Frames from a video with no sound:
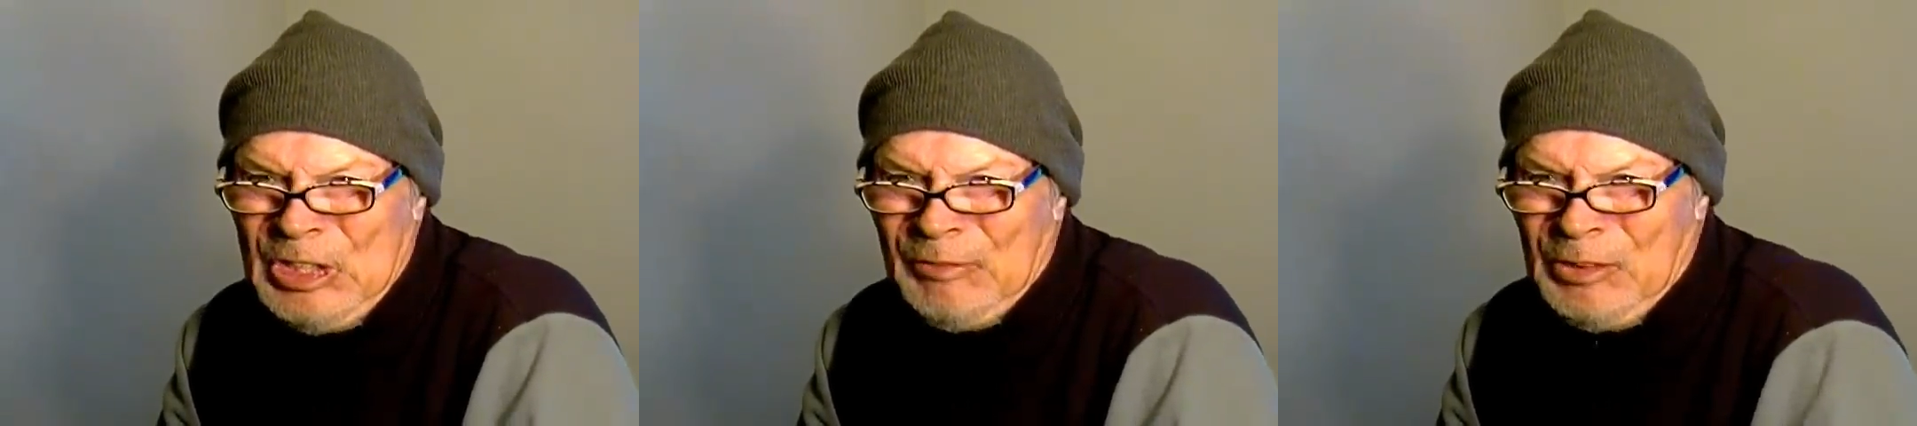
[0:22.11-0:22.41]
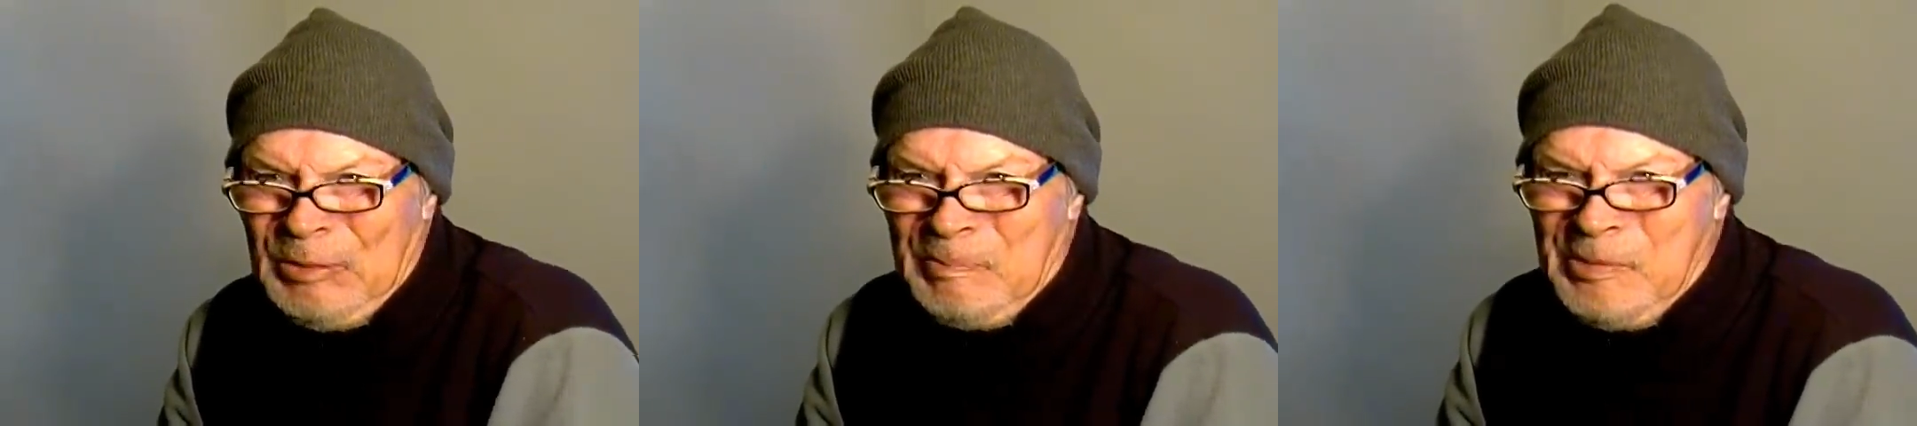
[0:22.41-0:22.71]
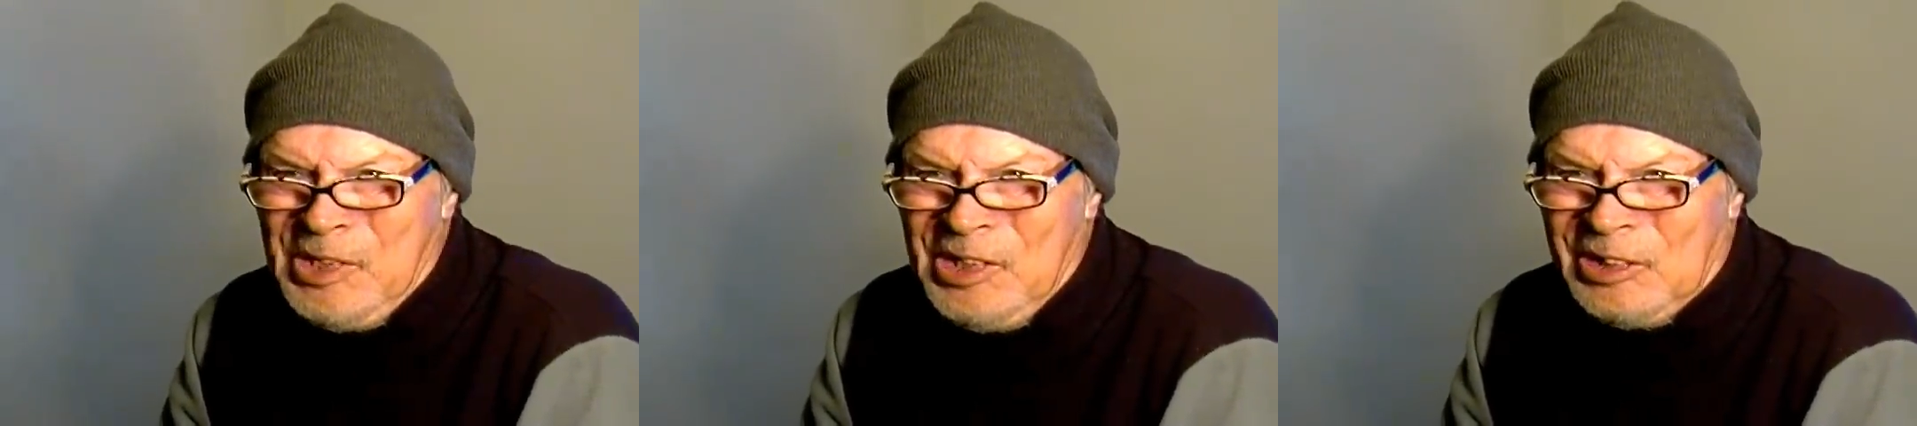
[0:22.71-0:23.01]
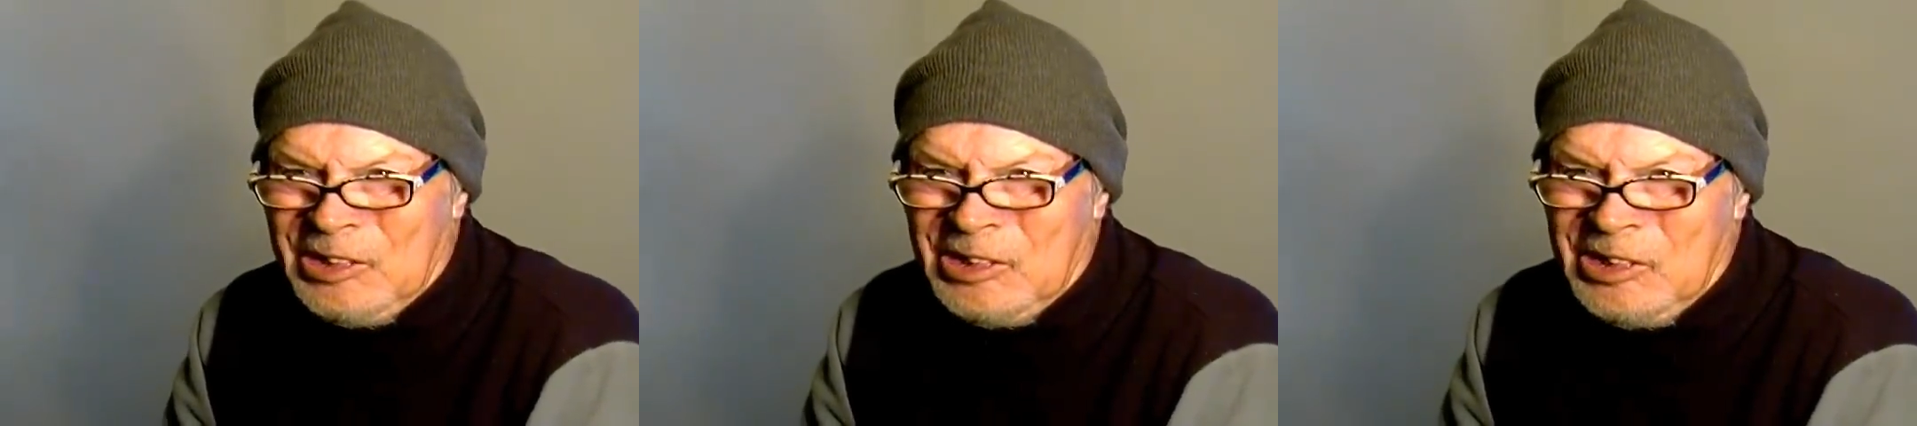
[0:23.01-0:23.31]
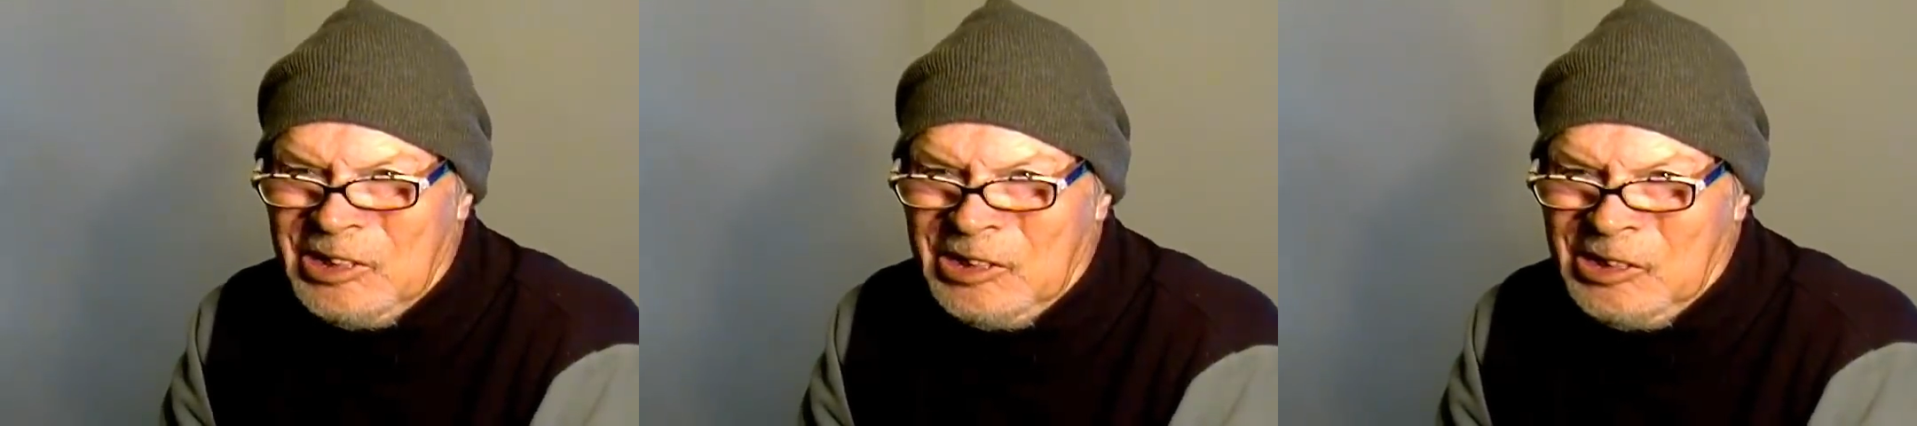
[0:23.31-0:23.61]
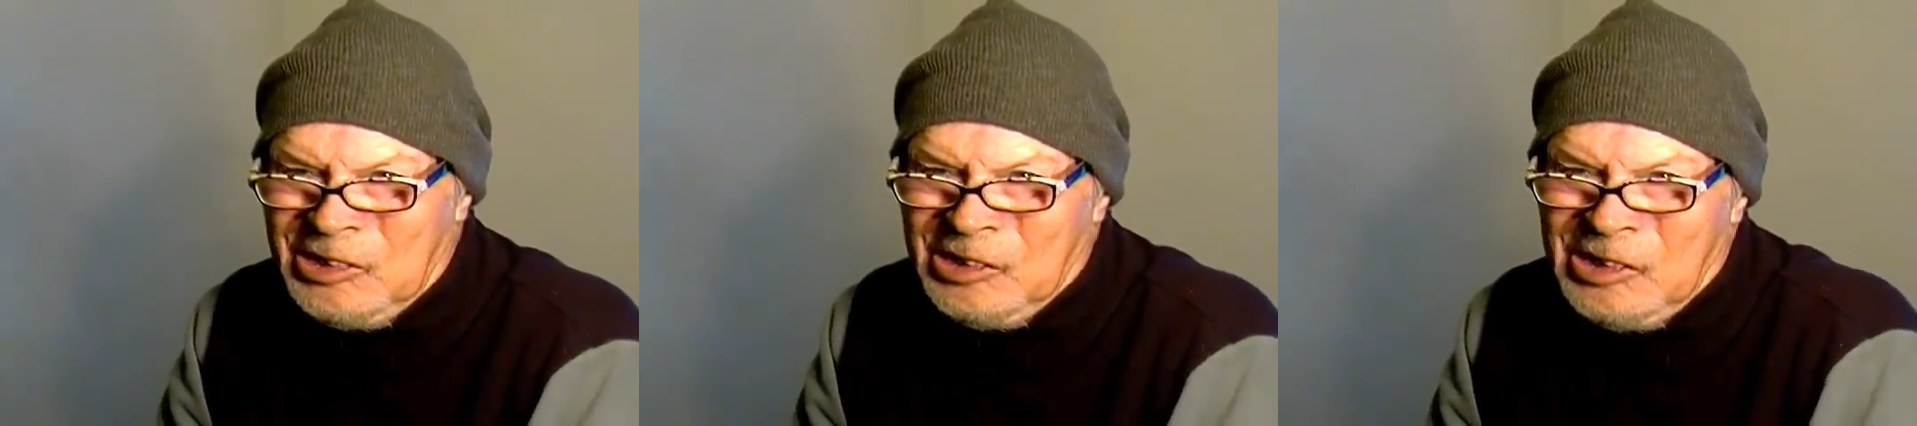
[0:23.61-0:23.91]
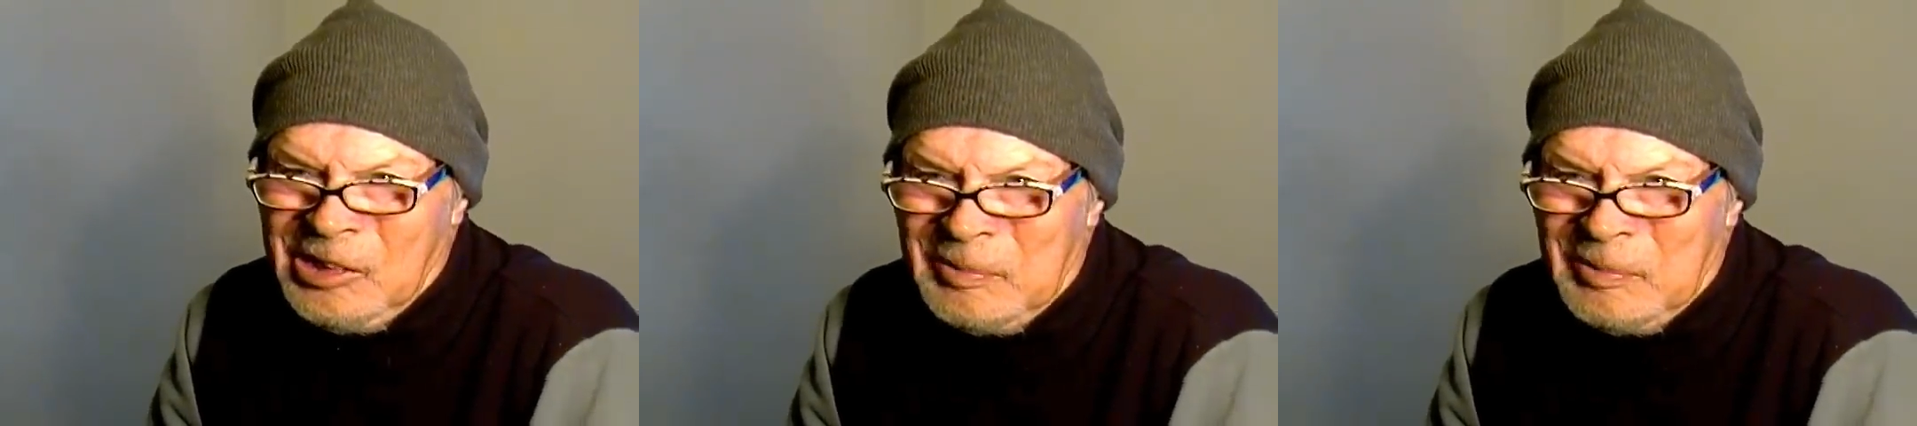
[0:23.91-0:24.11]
of a bitch.